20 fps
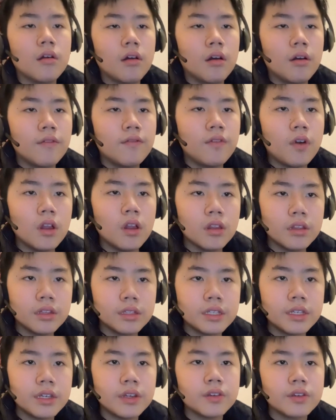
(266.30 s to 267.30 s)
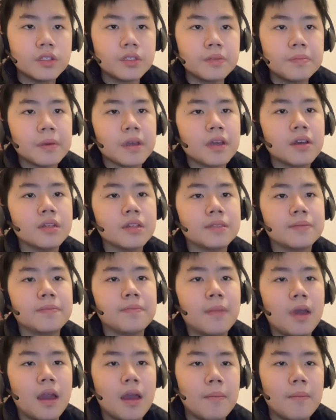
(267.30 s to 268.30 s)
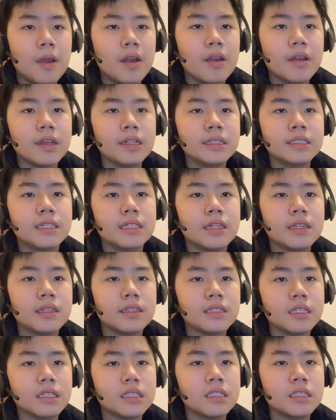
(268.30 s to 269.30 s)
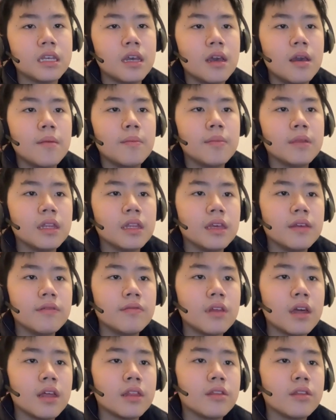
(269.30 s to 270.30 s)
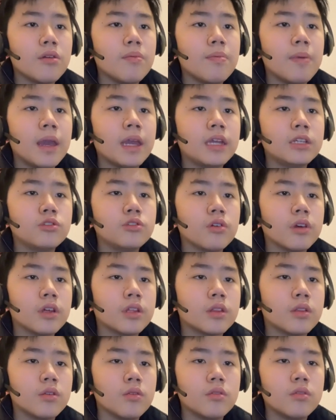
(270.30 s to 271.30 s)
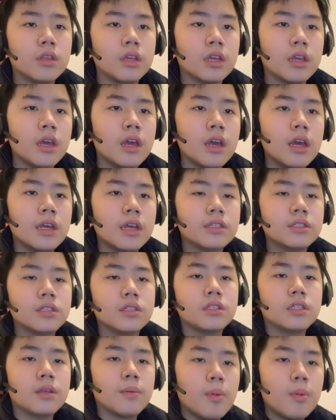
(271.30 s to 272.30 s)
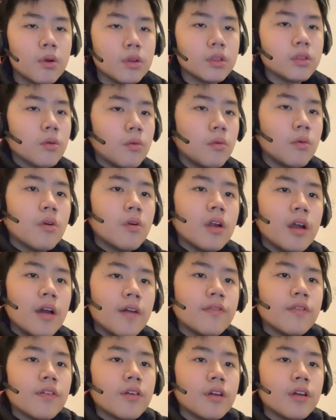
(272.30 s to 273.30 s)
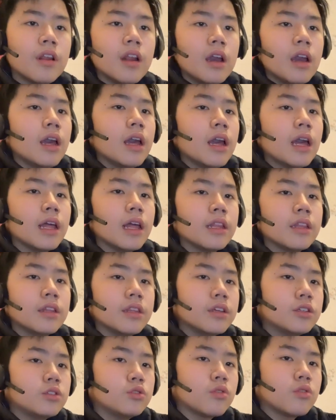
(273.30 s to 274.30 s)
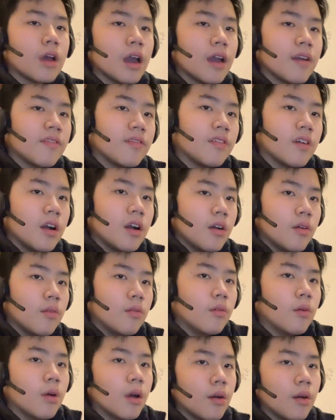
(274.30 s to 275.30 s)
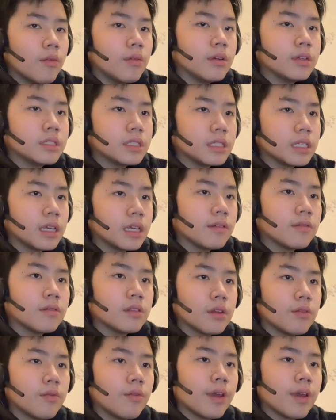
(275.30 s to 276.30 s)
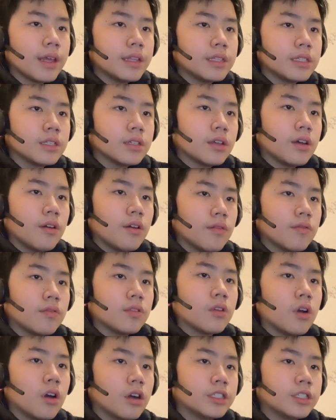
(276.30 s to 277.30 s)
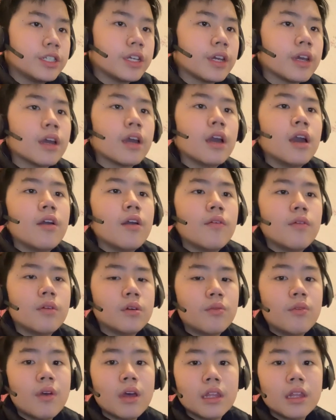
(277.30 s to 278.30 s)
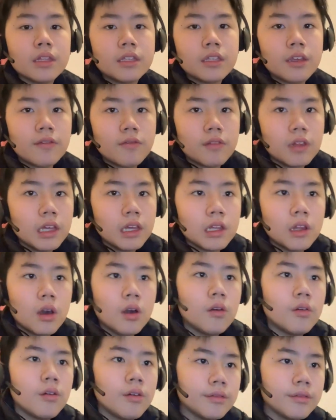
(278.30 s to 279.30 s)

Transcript: volunteers because American citizens believe that their patriotic duty is to support the war effort, and the draft well received. The rates of dodging were relatively low.